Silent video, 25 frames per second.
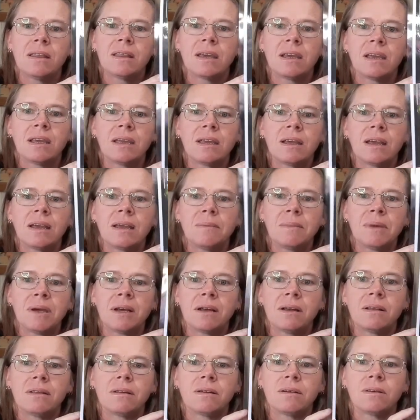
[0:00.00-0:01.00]
They came
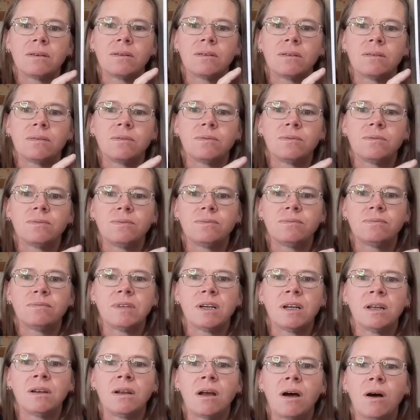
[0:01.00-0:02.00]
out of
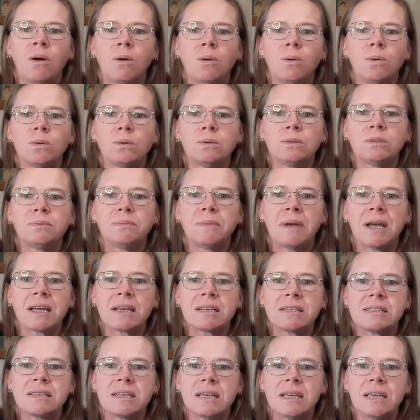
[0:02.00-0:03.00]
an old
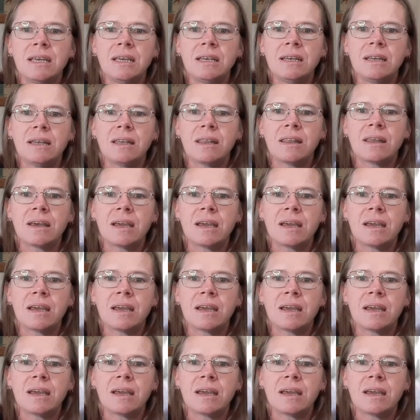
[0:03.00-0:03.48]
magazine.